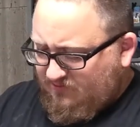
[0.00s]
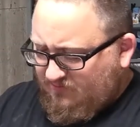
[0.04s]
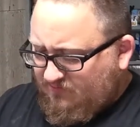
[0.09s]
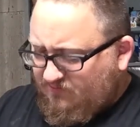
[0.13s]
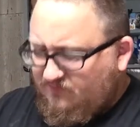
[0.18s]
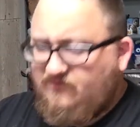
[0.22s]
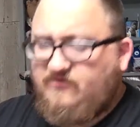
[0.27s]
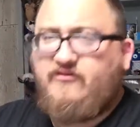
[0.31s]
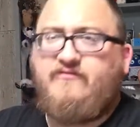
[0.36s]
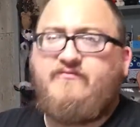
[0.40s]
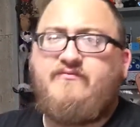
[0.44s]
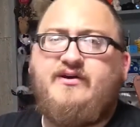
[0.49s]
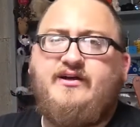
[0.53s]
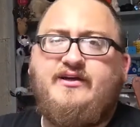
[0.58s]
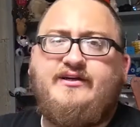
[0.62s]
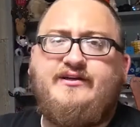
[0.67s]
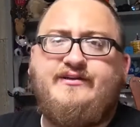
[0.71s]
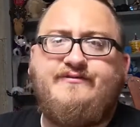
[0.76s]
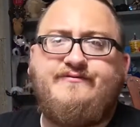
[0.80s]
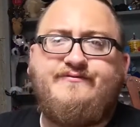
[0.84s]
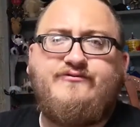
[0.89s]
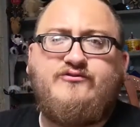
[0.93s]
Wonder if
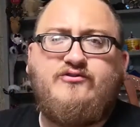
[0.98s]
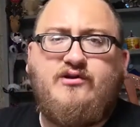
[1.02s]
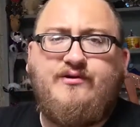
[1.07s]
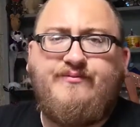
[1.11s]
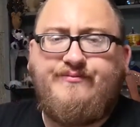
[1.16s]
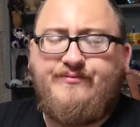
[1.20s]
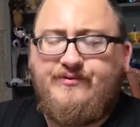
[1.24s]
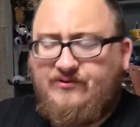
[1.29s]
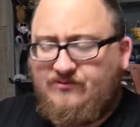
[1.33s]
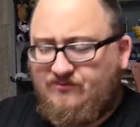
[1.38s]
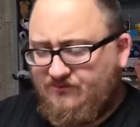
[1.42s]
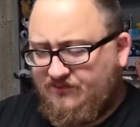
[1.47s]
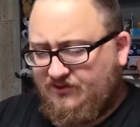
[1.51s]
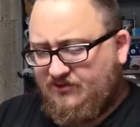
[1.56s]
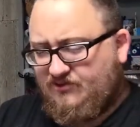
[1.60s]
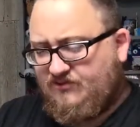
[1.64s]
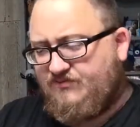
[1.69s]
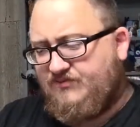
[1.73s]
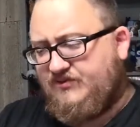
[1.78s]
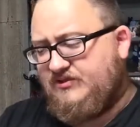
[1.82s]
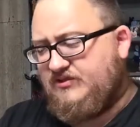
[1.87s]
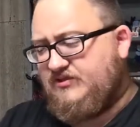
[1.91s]
my trombone
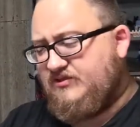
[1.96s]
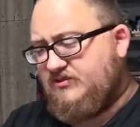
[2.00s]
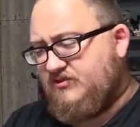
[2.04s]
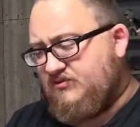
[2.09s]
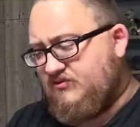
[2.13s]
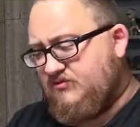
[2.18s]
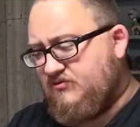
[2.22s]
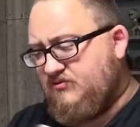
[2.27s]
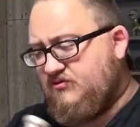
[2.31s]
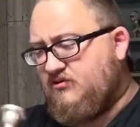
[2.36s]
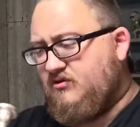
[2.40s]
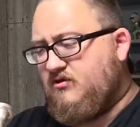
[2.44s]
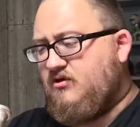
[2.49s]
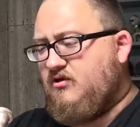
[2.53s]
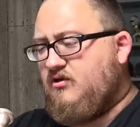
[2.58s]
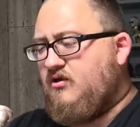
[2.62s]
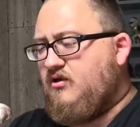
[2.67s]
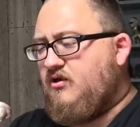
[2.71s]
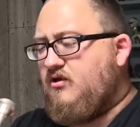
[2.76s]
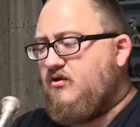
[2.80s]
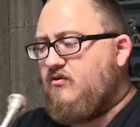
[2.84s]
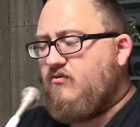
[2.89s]
mouthpiece
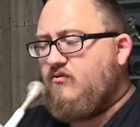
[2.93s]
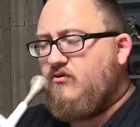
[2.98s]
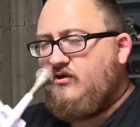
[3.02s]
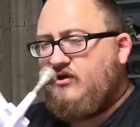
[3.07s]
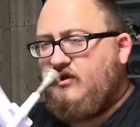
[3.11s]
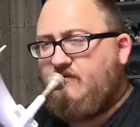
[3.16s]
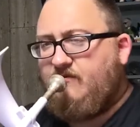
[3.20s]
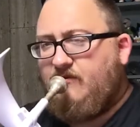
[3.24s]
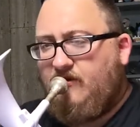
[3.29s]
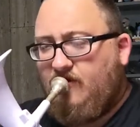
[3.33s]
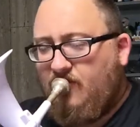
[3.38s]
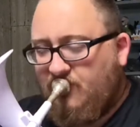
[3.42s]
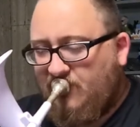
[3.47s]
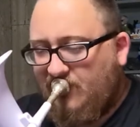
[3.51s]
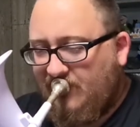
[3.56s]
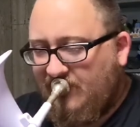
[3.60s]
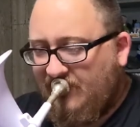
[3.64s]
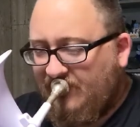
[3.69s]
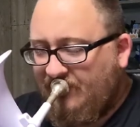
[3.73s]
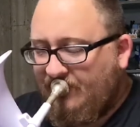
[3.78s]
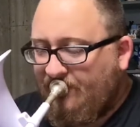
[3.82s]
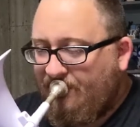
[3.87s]
will get me
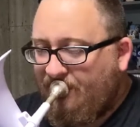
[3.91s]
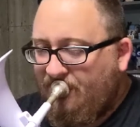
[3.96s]
anywhere.